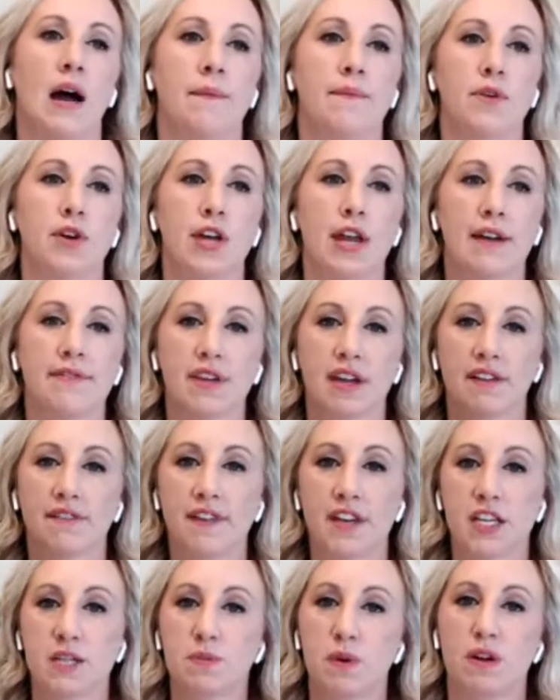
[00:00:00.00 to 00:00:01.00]
You can have like a
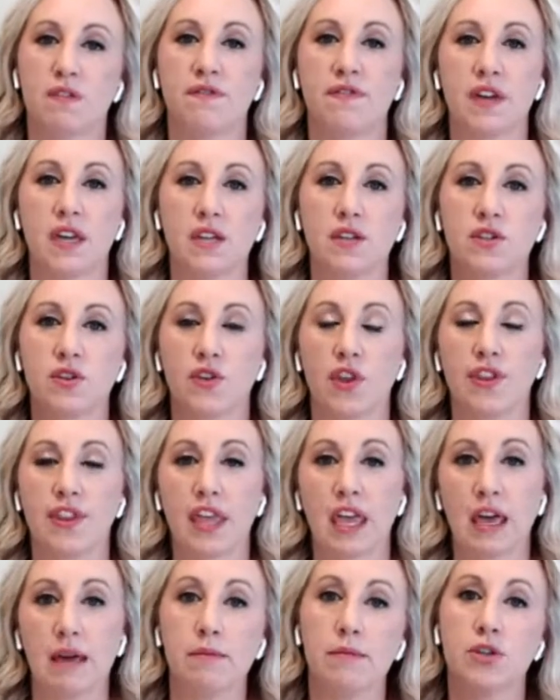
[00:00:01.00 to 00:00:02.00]
Facebook feed so that the
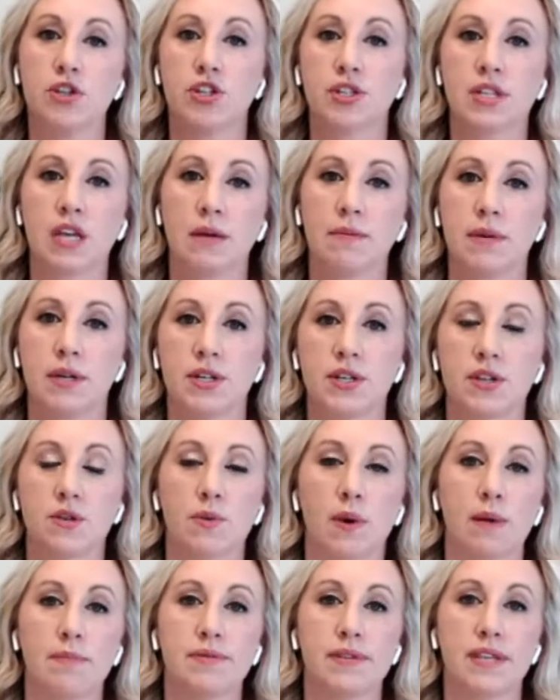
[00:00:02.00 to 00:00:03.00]
images come into the
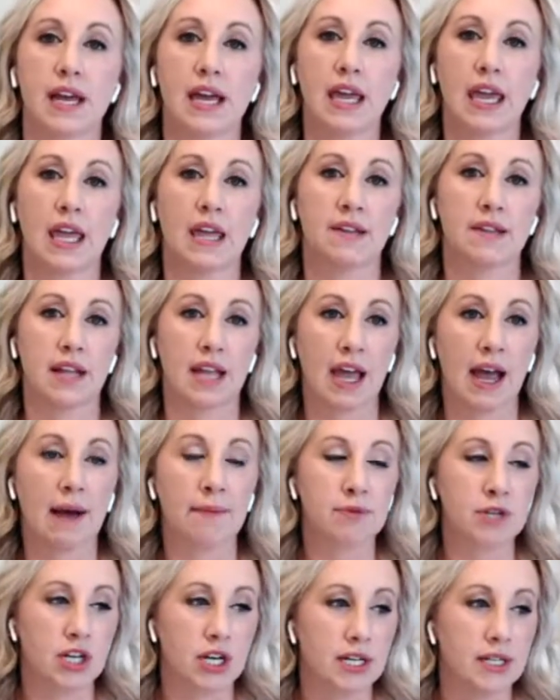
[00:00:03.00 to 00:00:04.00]
website and the
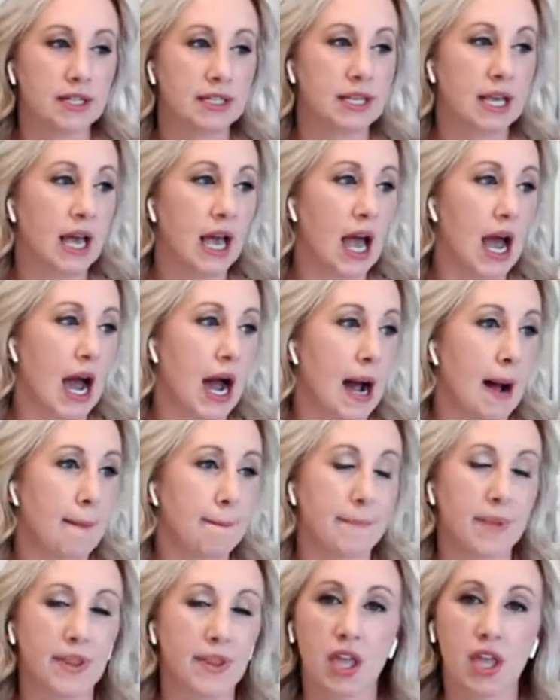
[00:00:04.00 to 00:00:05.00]
captions.
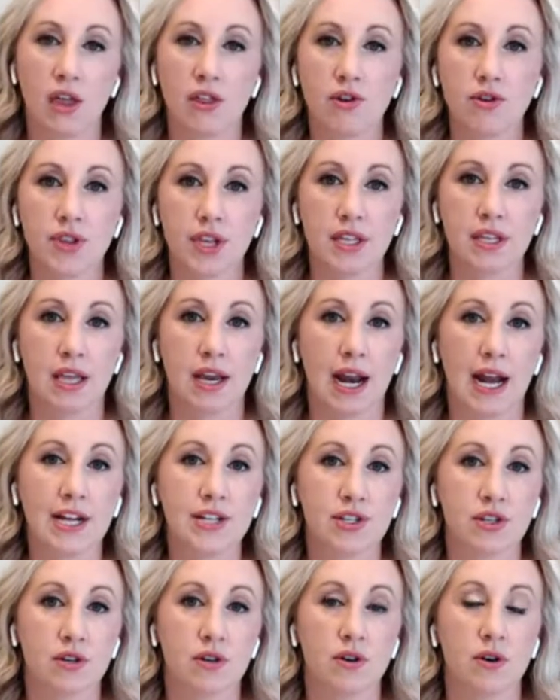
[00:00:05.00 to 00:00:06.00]
But the other thing that I
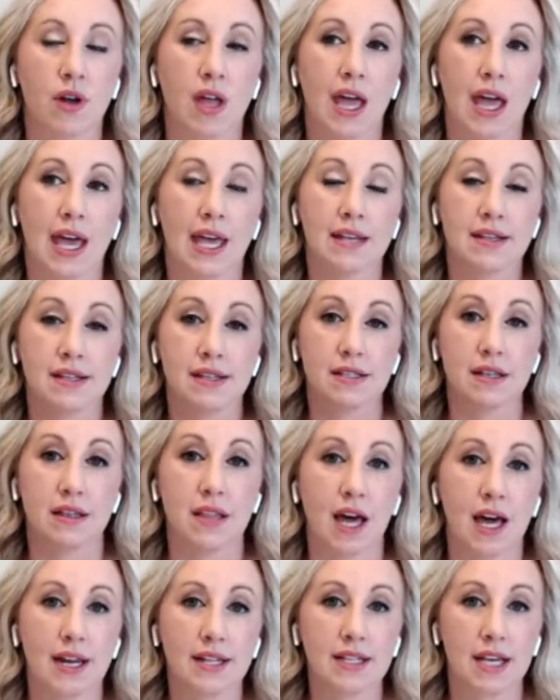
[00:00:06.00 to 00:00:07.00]
do is a
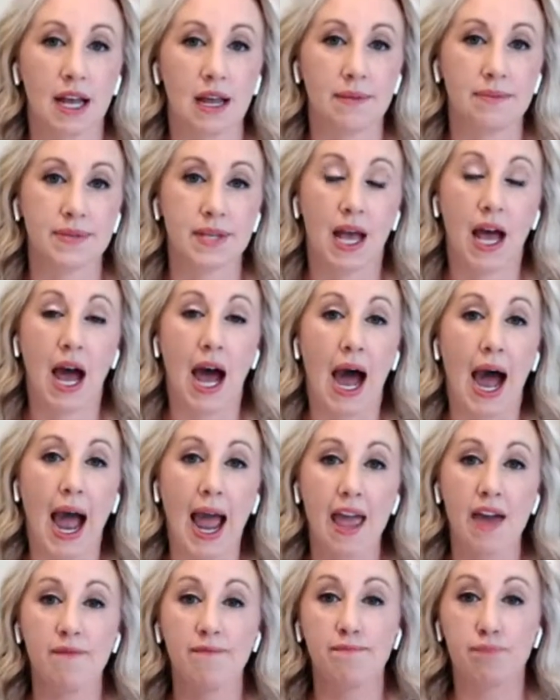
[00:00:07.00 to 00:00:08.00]
lot of times I
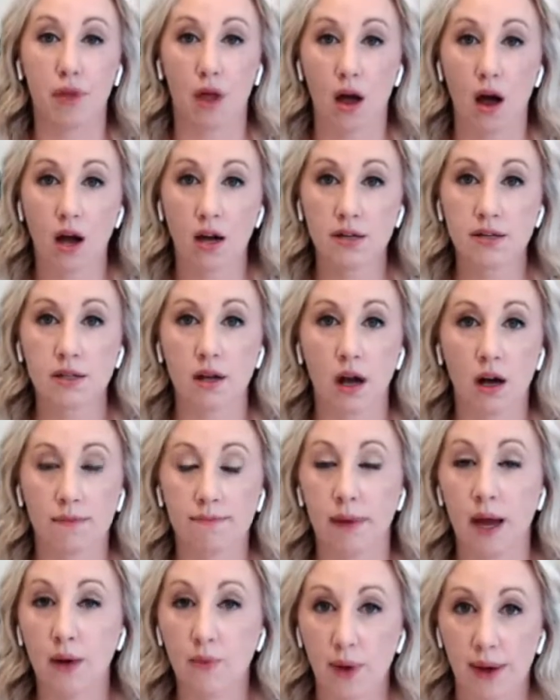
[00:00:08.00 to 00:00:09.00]
have blogs on
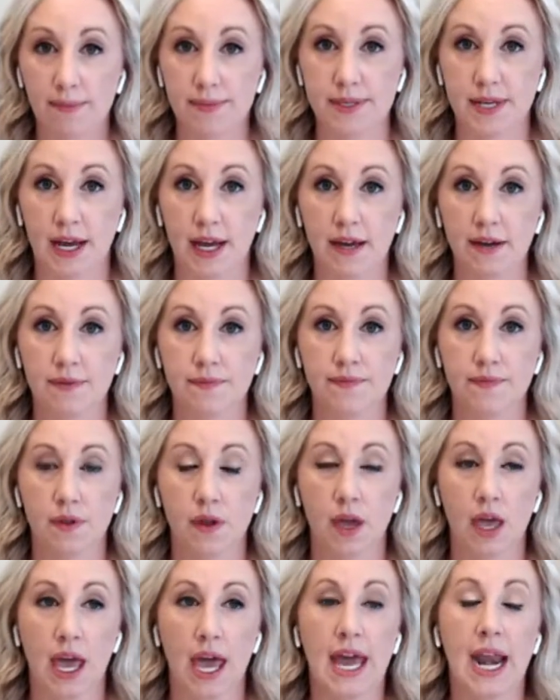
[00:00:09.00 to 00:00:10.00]
my website,
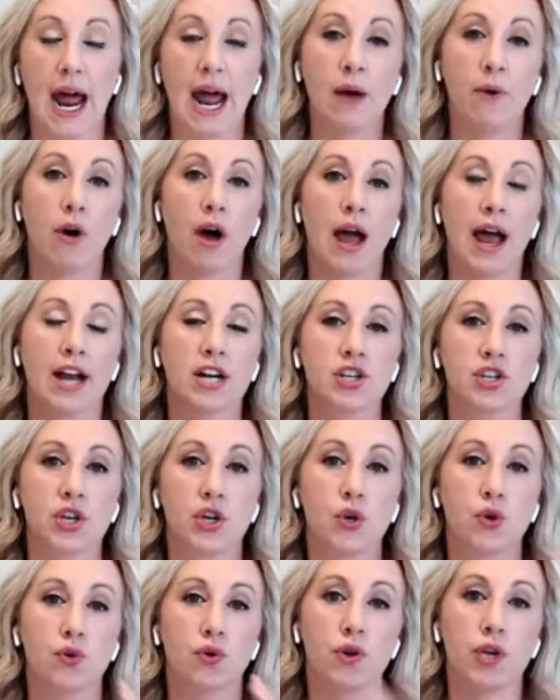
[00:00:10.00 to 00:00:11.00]
and I will actually
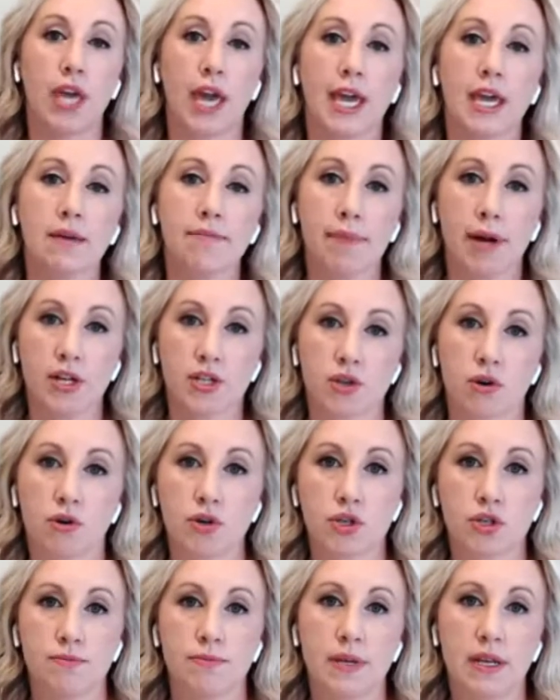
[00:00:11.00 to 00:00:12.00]
create my
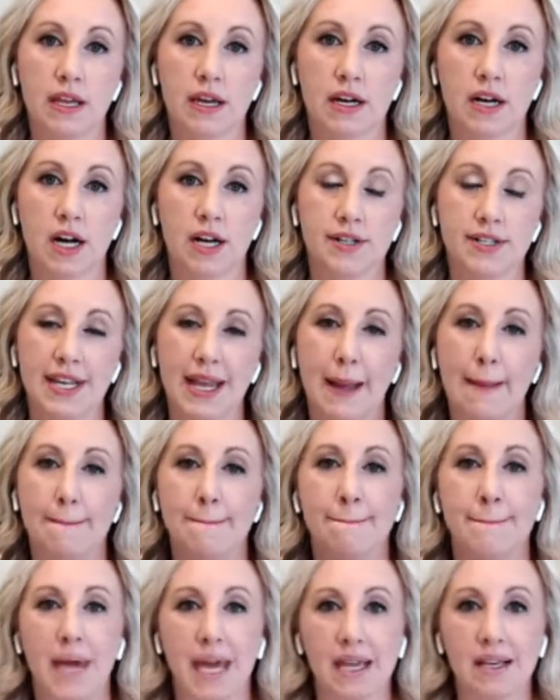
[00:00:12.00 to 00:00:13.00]
social media
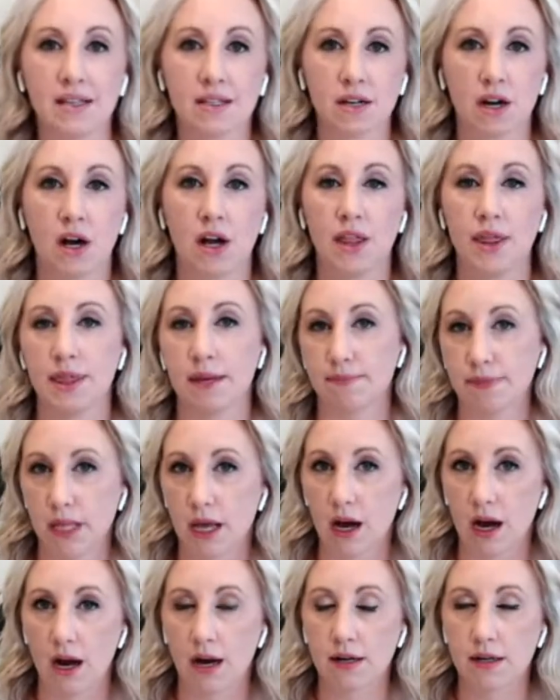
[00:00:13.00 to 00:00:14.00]
content based on the
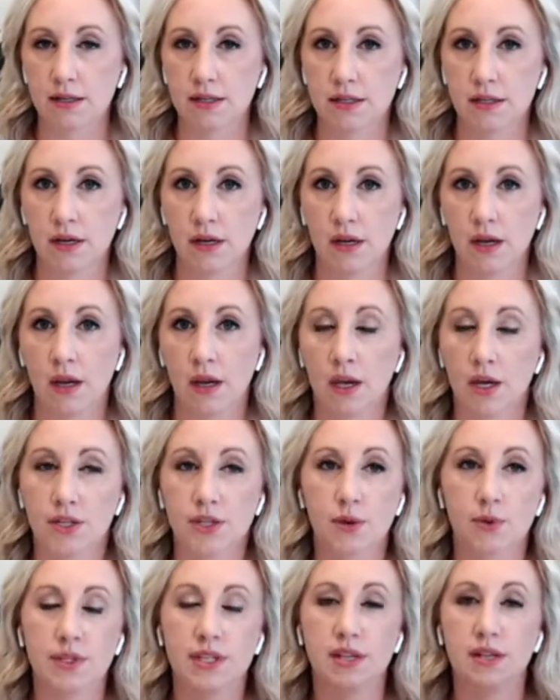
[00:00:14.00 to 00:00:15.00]
blogs.
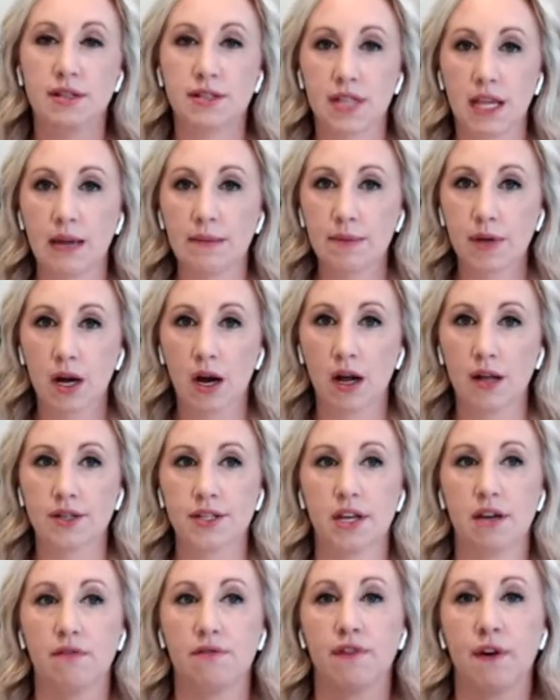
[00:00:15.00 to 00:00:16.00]
So it's the same
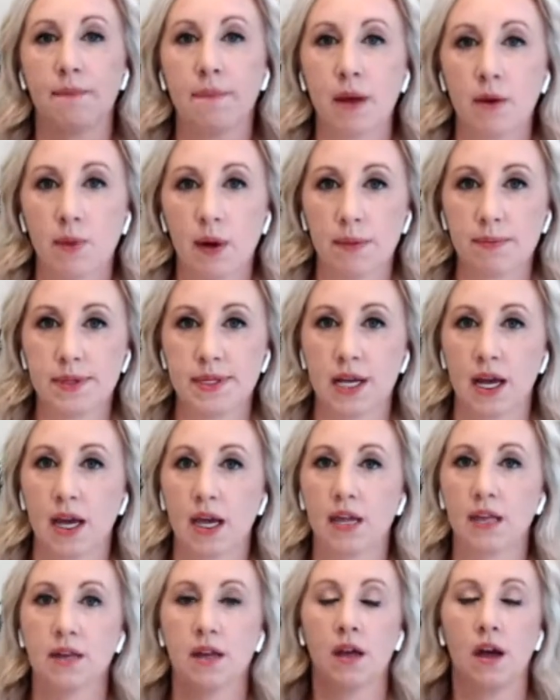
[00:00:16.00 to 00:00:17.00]
content from my
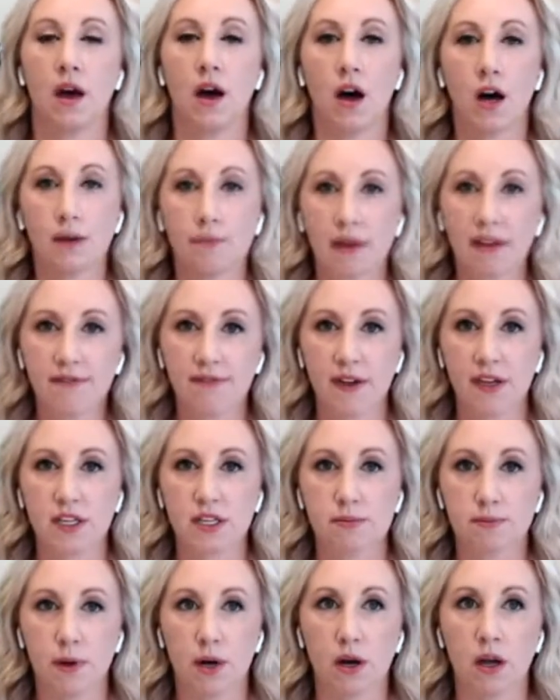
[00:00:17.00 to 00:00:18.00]
website on my
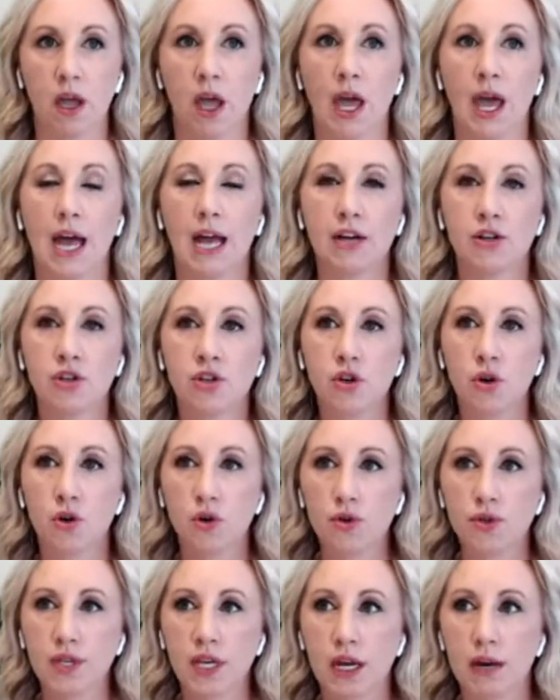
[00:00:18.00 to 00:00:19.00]
Facebook, and
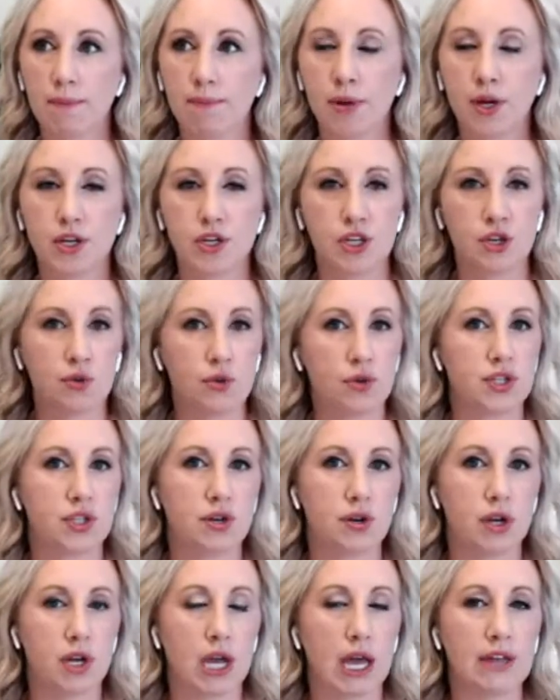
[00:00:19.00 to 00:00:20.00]
Google's going to put 2 and 2
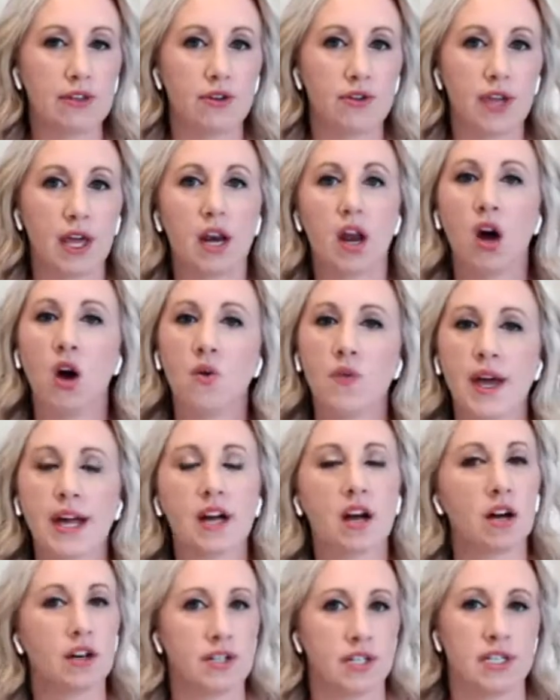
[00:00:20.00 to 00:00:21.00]
together that, oh, that
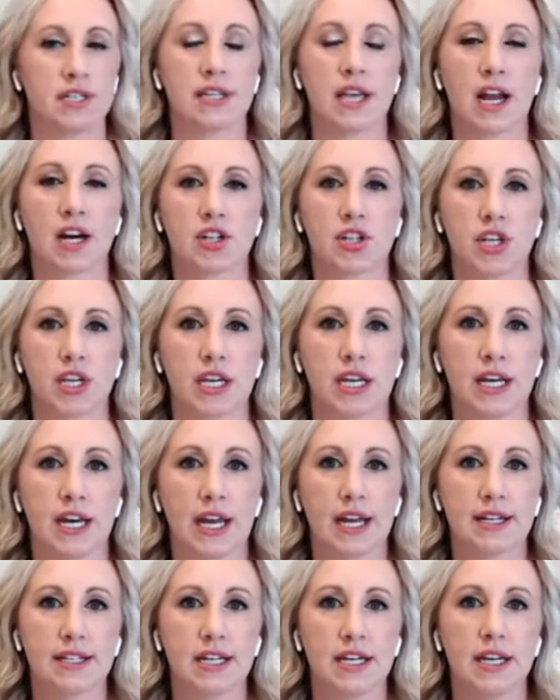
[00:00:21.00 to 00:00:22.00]
content's actually
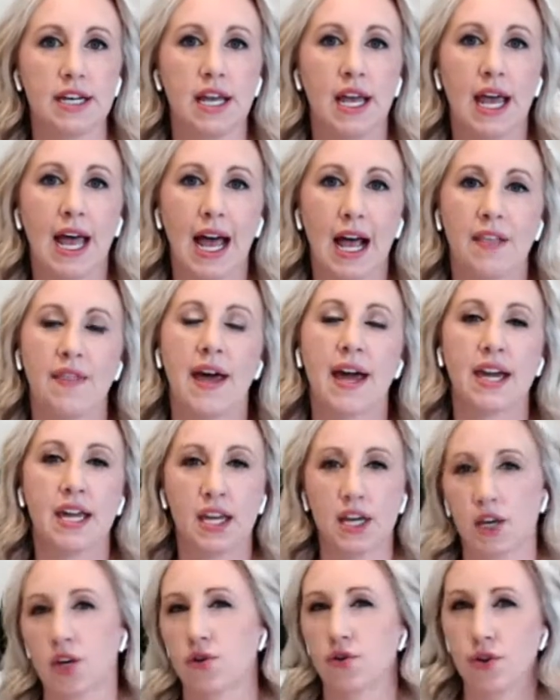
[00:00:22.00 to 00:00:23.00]
connected, and that can
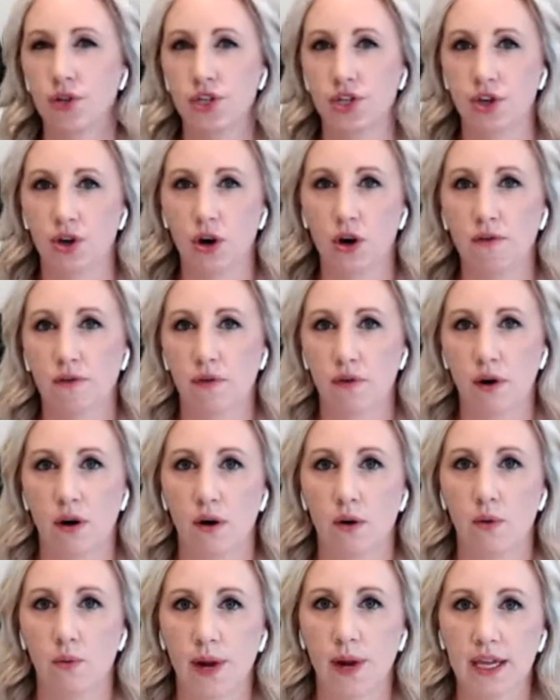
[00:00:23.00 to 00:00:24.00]
increase your
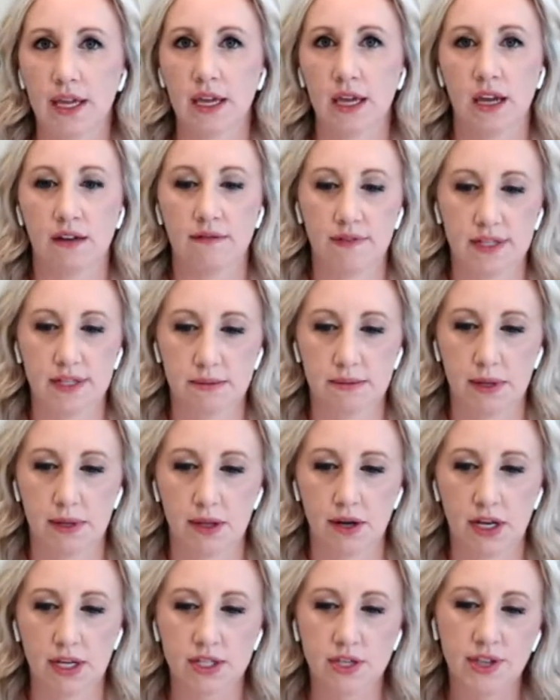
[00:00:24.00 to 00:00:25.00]
overall ranking and
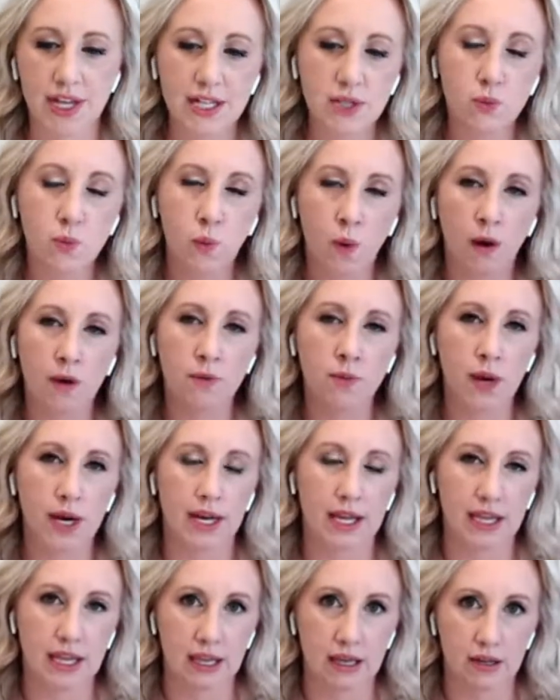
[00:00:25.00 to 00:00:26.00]
visibility. So that's one way
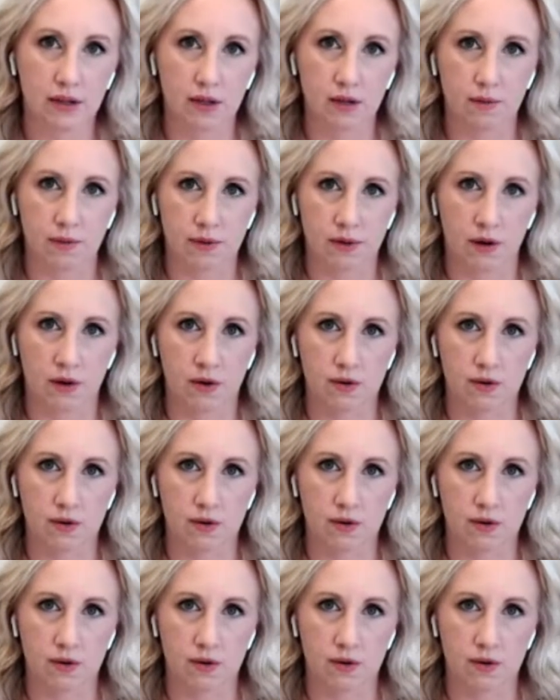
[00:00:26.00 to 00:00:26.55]
to kill it with